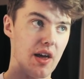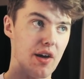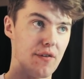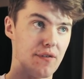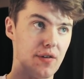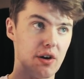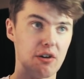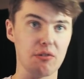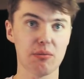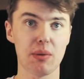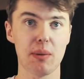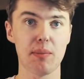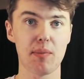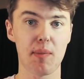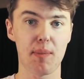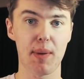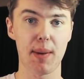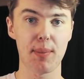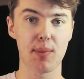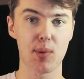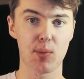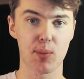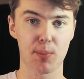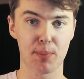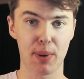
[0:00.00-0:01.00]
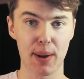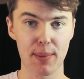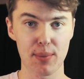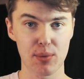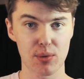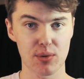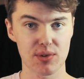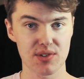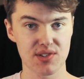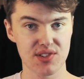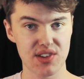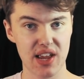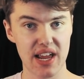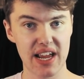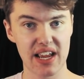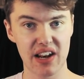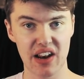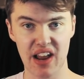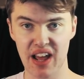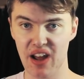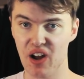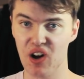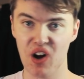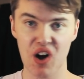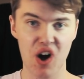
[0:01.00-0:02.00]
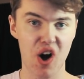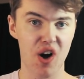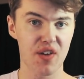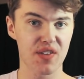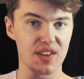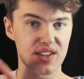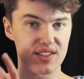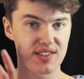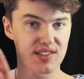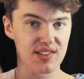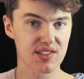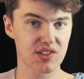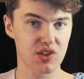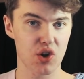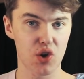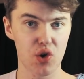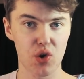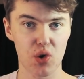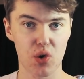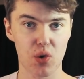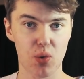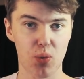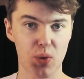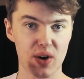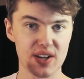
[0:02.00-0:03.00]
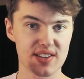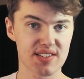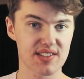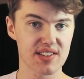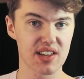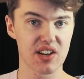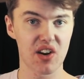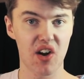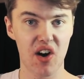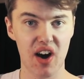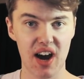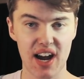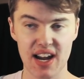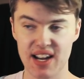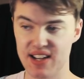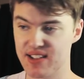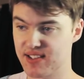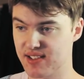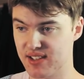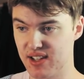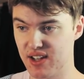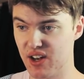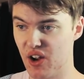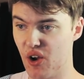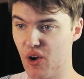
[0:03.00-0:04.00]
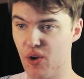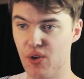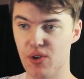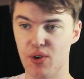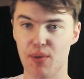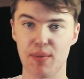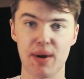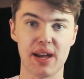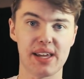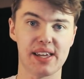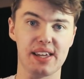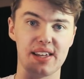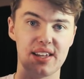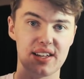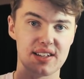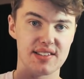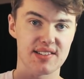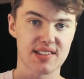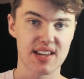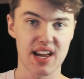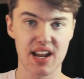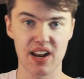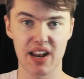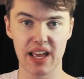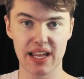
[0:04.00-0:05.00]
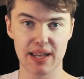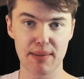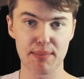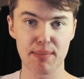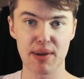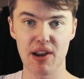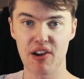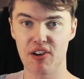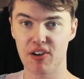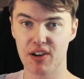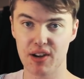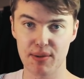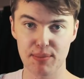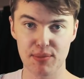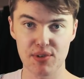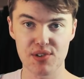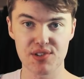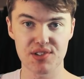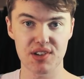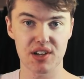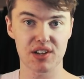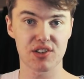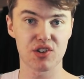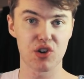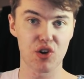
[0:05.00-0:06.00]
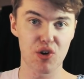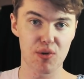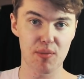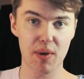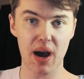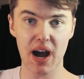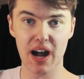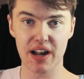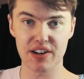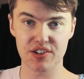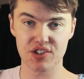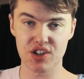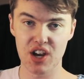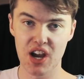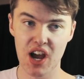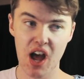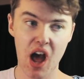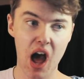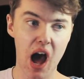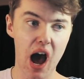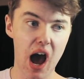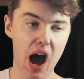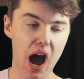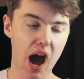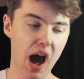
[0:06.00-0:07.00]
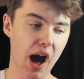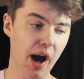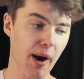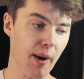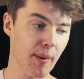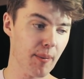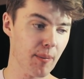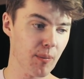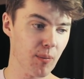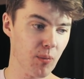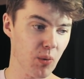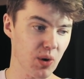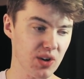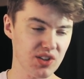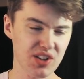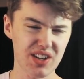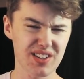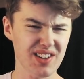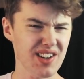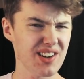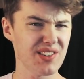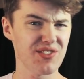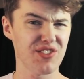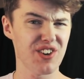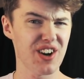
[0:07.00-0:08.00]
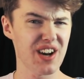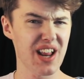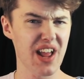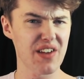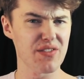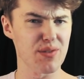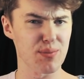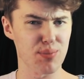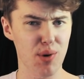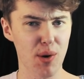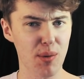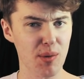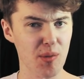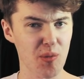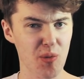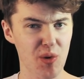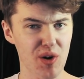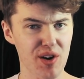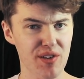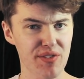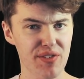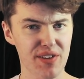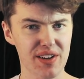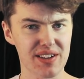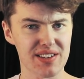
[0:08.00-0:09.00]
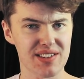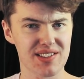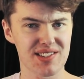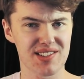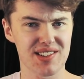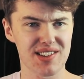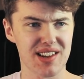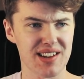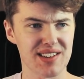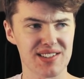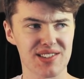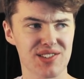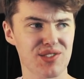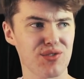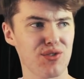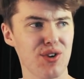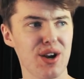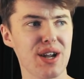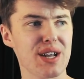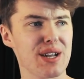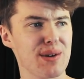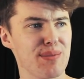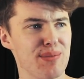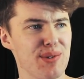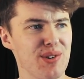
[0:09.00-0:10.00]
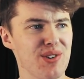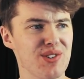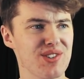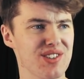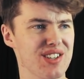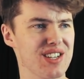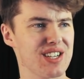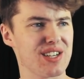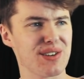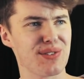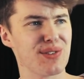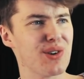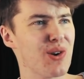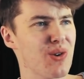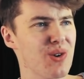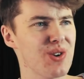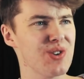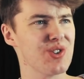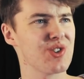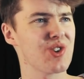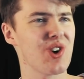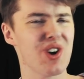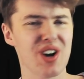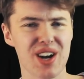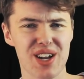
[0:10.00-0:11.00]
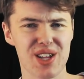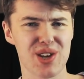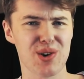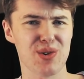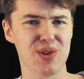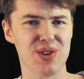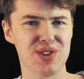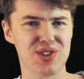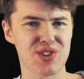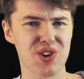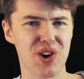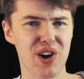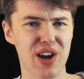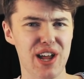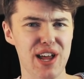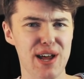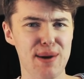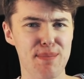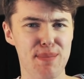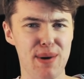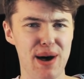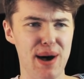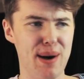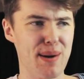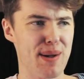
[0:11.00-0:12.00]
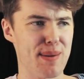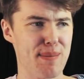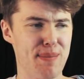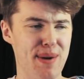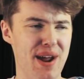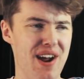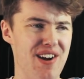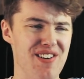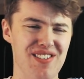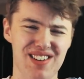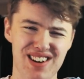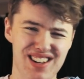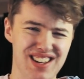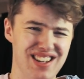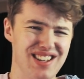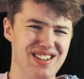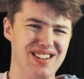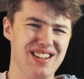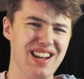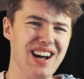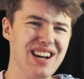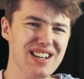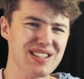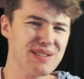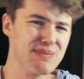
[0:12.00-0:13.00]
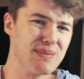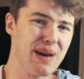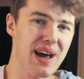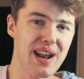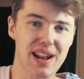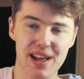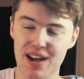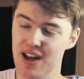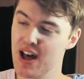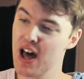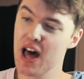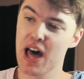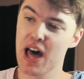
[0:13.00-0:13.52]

if I remember, people were saying like, oh, this is too westernized, you know, you're making it sound like American music too much, which I didn't really have a problem with. It's freaking music. If you enjoy it, you enjoy it, but apparently it does matter.